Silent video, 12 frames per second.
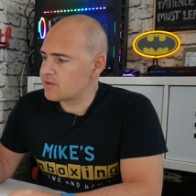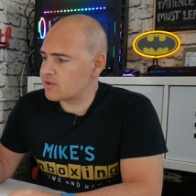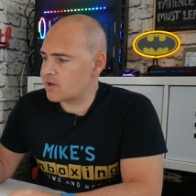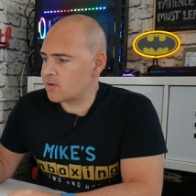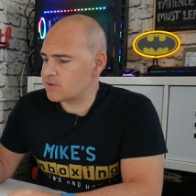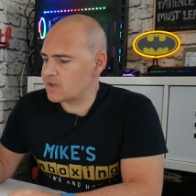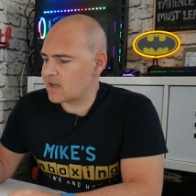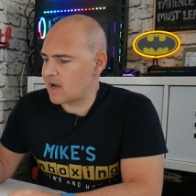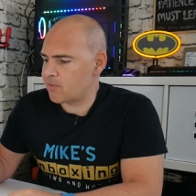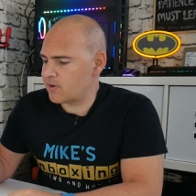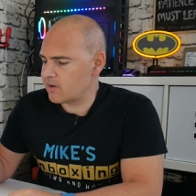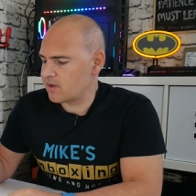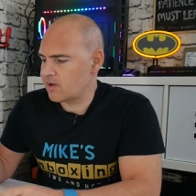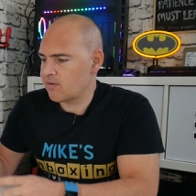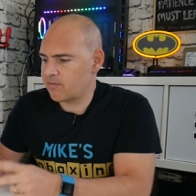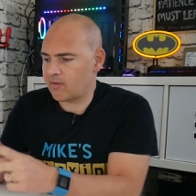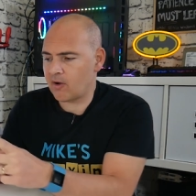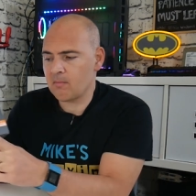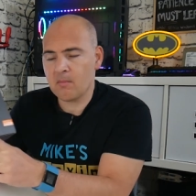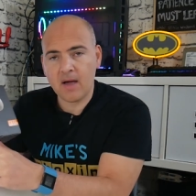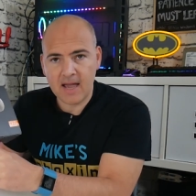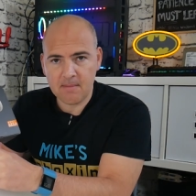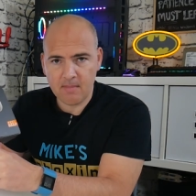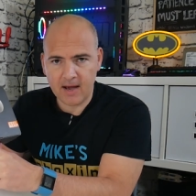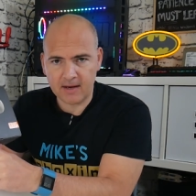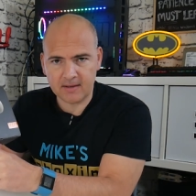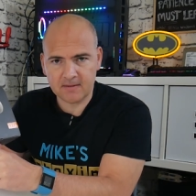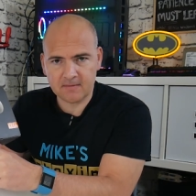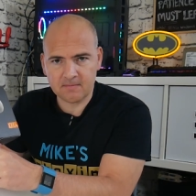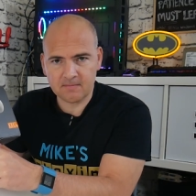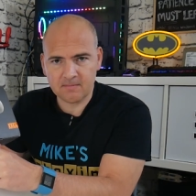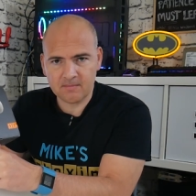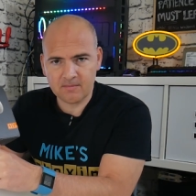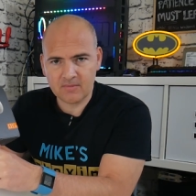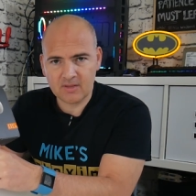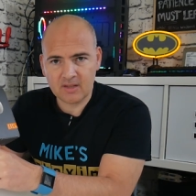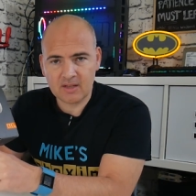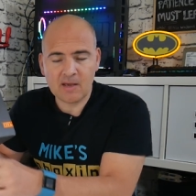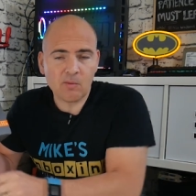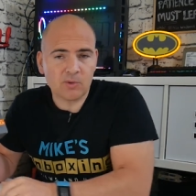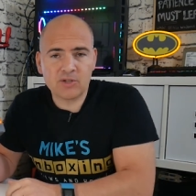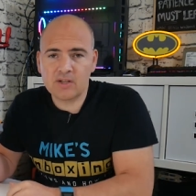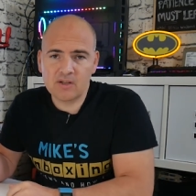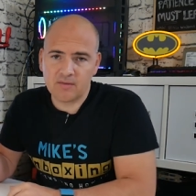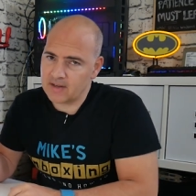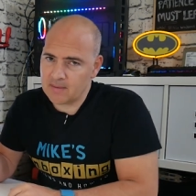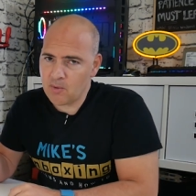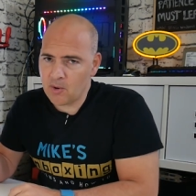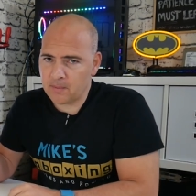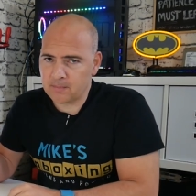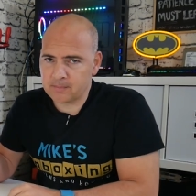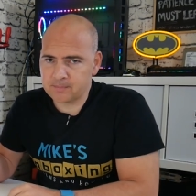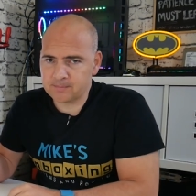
security camera from Apeman. Keep watching to find out more.